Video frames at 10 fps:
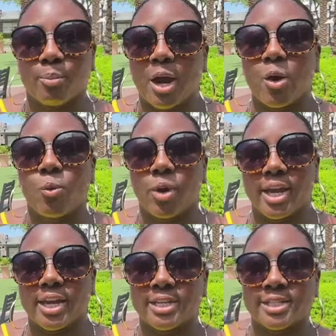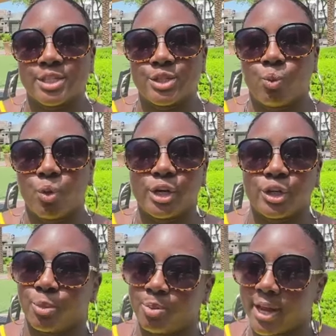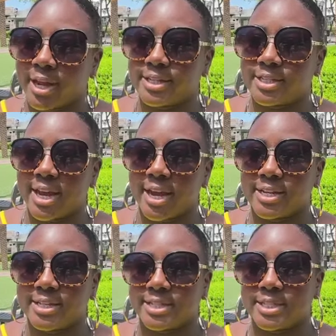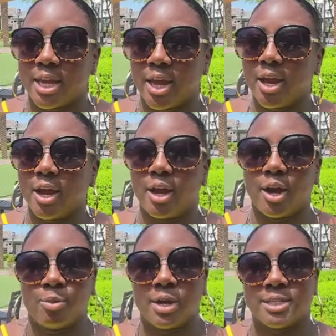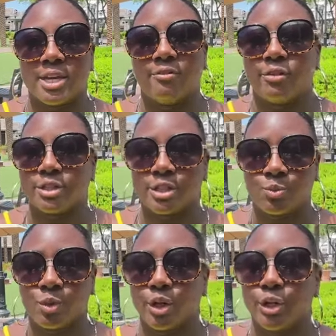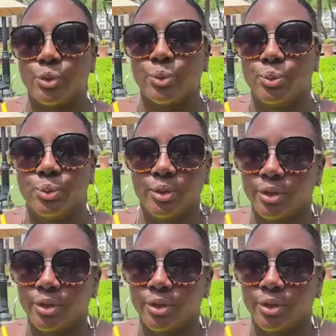about what is, what are your plans as uh, a president versus what are you